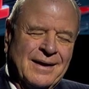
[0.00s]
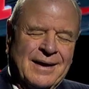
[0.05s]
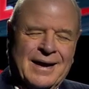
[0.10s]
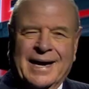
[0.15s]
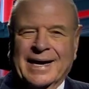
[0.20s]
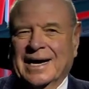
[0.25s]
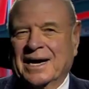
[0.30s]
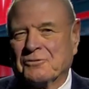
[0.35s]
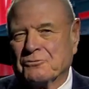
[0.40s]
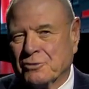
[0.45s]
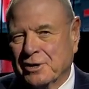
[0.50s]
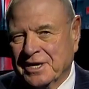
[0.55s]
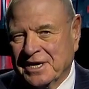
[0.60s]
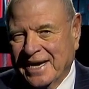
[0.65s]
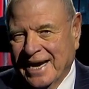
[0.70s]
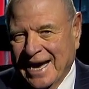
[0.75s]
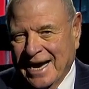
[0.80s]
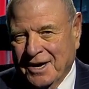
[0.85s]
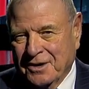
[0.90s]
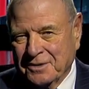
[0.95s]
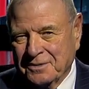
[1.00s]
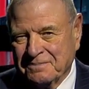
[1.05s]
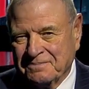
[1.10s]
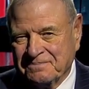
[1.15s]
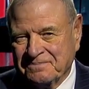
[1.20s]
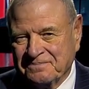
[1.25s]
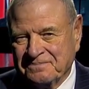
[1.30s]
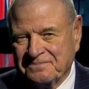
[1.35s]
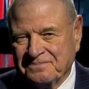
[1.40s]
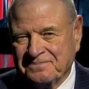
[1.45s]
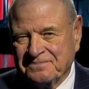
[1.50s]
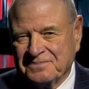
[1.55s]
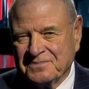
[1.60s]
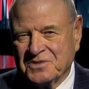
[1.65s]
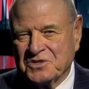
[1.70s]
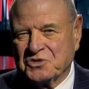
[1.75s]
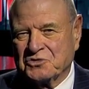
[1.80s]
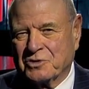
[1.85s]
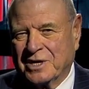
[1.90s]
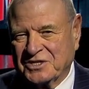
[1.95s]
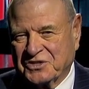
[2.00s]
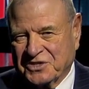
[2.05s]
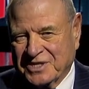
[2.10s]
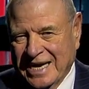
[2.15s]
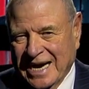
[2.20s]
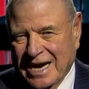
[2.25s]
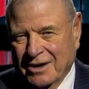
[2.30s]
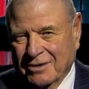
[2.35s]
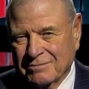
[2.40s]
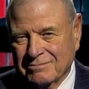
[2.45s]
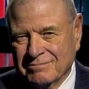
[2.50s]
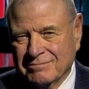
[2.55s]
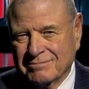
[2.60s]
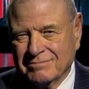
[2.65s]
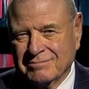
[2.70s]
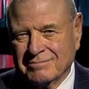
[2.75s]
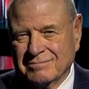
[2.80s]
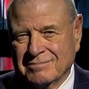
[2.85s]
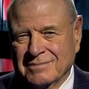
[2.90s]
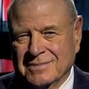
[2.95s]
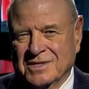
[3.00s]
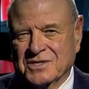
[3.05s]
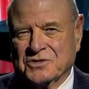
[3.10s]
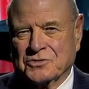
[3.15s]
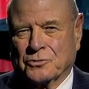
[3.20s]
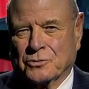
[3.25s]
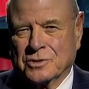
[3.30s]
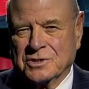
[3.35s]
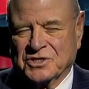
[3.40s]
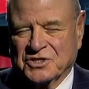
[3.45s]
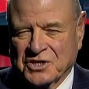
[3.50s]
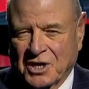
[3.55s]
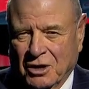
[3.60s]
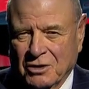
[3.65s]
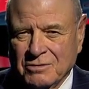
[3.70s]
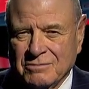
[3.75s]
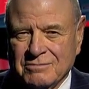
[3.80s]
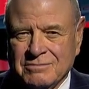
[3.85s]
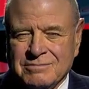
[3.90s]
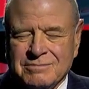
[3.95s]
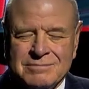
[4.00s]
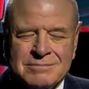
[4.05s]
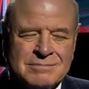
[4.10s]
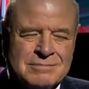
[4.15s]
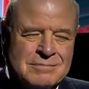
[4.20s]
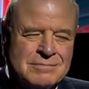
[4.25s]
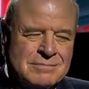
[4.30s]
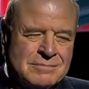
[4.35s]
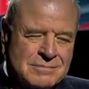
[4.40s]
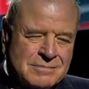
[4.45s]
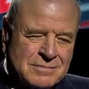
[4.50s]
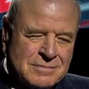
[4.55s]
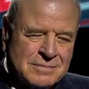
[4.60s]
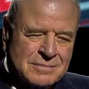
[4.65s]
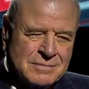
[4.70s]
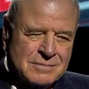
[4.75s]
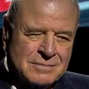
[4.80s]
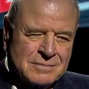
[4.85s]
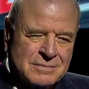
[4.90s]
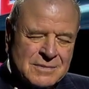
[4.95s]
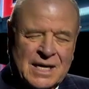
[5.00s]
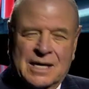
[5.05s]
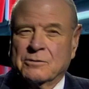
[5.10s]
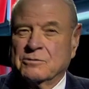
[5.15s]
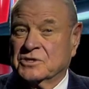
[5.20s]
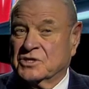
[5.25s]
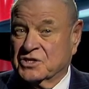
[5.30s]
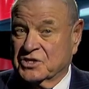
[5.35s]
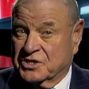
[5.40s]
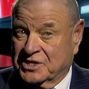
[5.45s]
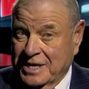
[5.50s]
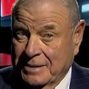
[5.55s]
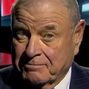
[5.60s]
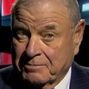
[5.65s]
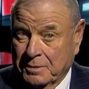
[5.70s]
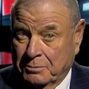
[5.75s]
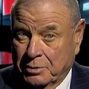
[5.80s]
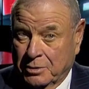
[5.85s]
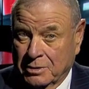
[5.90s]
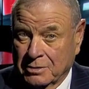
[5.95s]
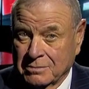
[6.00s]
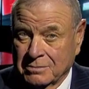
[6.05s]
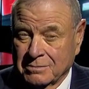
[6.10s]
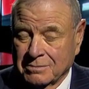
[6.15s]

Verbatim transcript: I got run down, stressed out. As a result, I was susceptible.